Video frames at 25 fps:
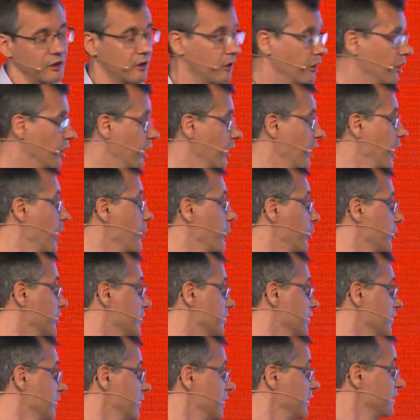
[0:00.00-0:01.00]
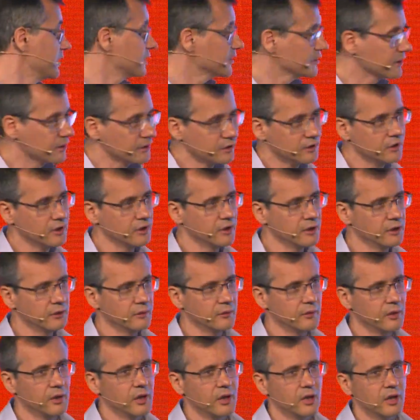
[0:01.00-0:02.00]
happens instantly.
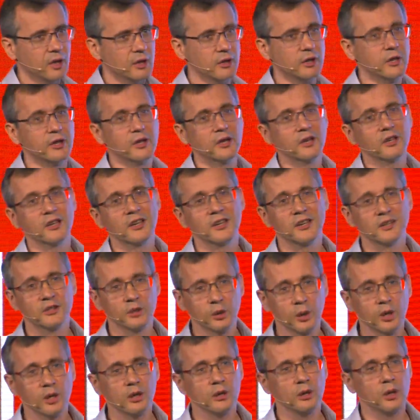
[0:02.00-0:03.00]
Clearly, in real